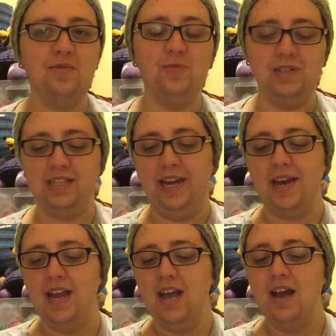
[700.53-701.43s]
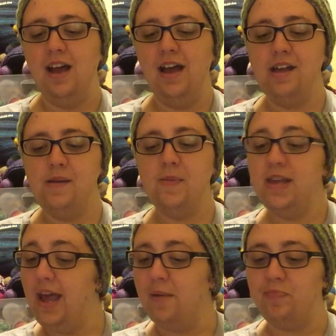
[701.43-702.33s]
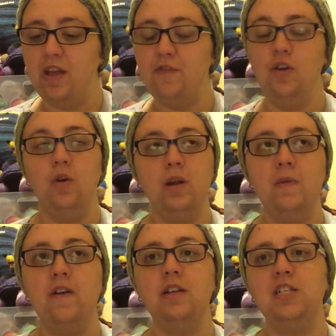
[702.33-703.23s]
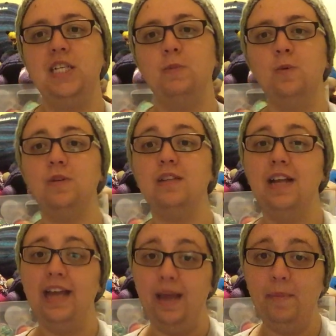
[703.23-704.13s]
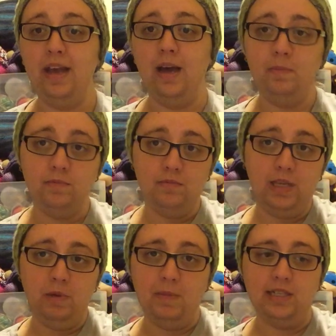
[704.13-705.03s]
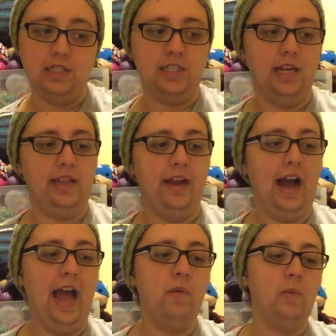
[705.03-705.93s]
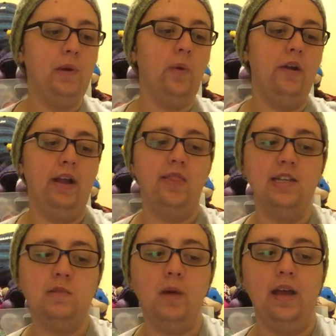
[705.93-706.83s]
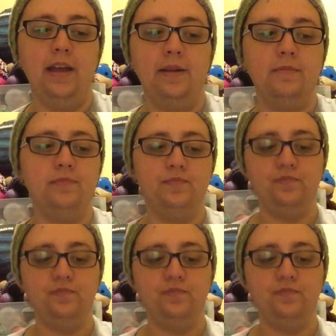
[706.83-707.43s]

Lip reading: we'll see. But yeah, if you're going to Maryland Sheep and Wool, hit me up. Leave me a message down there. I will be wearing this button